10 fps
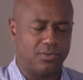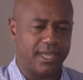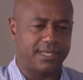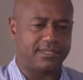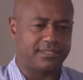the
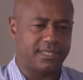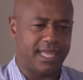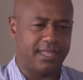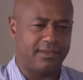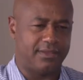
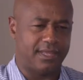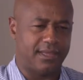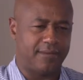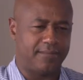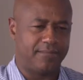US, and
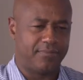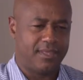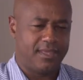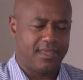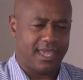
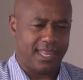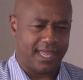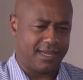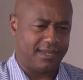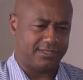
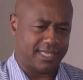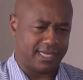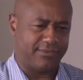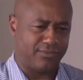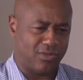I had an
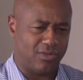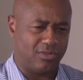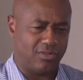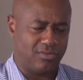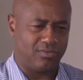executive
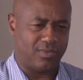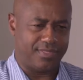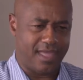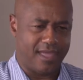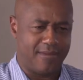role
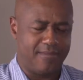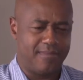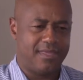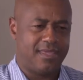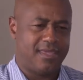with
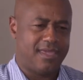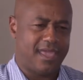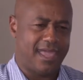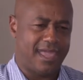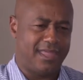them.
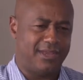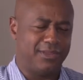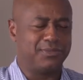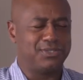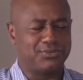
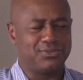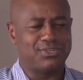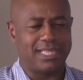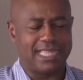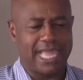And it was
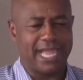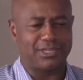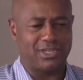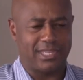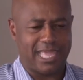interesting, they
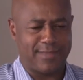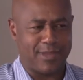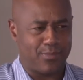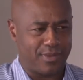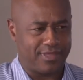actually
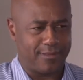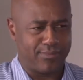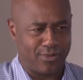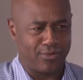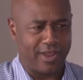came up with
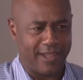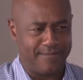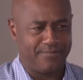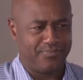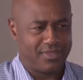a
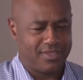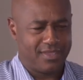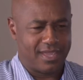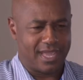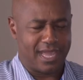program
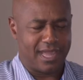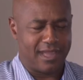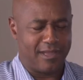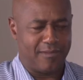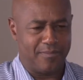
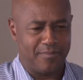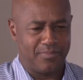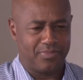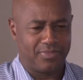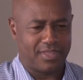to